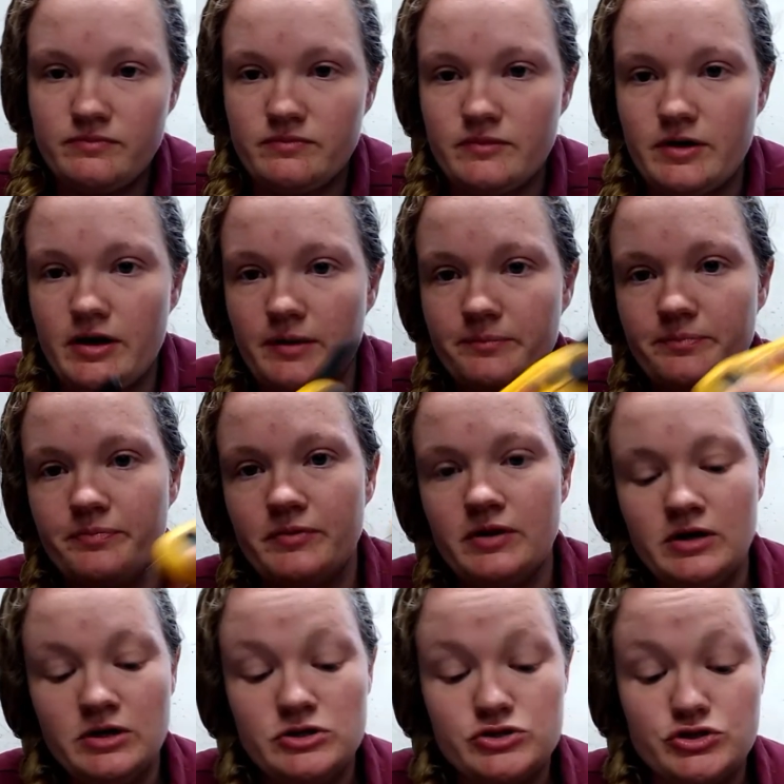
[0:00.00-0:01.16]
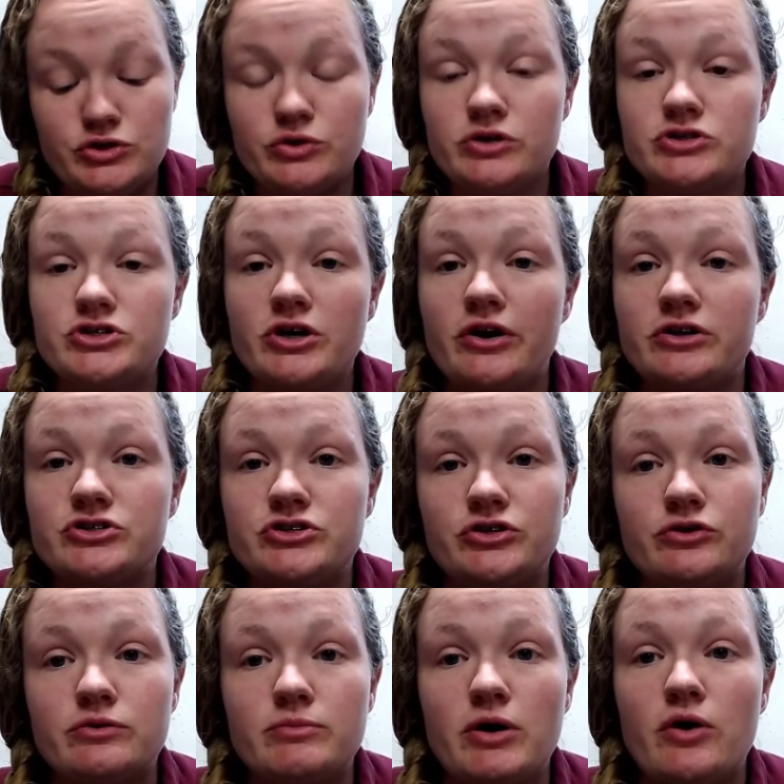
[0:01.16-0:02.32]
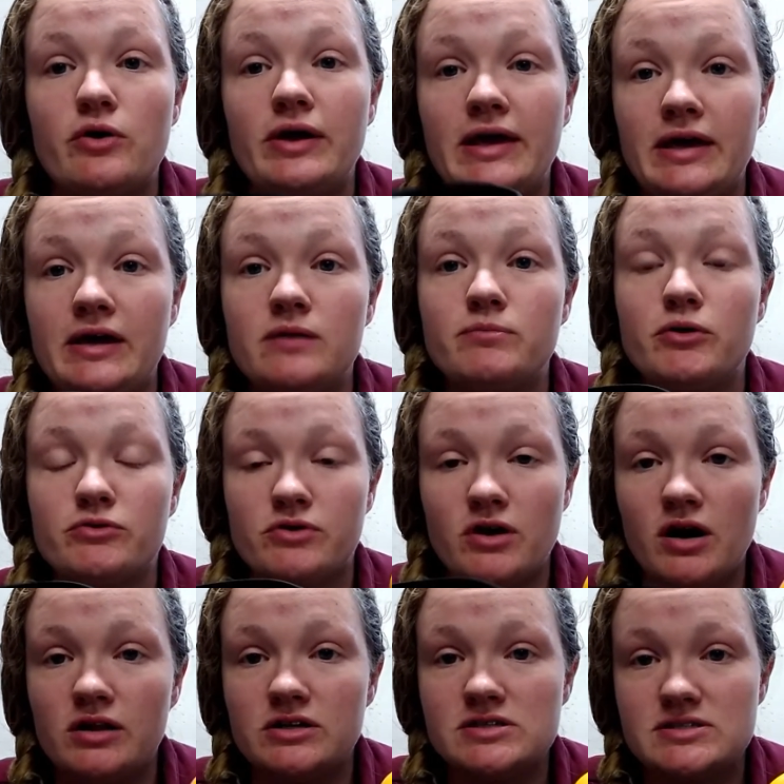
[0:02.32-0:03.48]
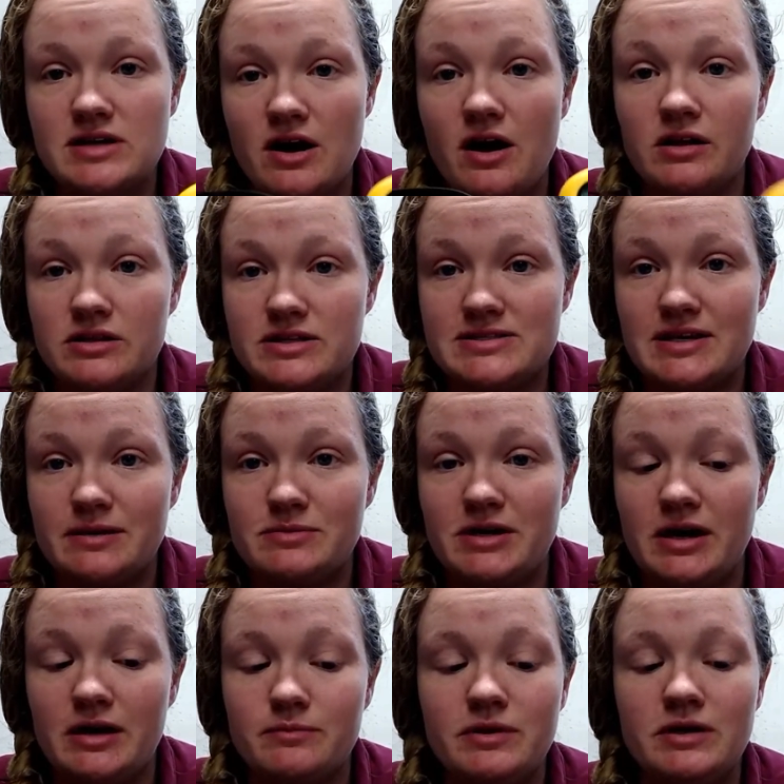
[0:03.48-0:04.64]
Okay. So you can charge your remote and both collars all at the same time.